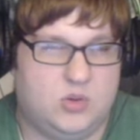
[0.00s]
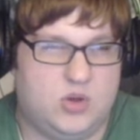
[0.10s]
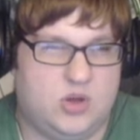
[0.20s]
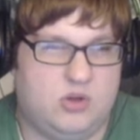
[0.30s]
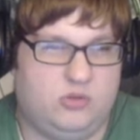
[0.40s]

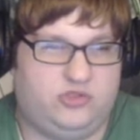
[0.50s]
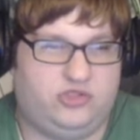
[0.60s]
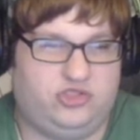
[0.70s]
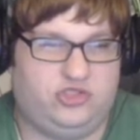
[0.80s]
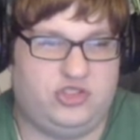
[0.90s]
Oh,
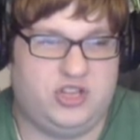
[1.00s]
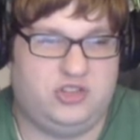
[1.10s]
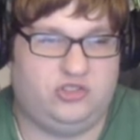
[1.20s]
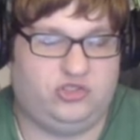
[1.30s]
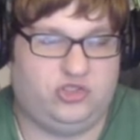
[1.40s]

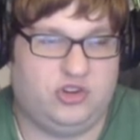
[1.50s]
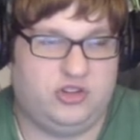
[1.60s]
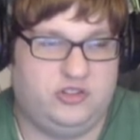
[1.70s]
jeez, Charlie.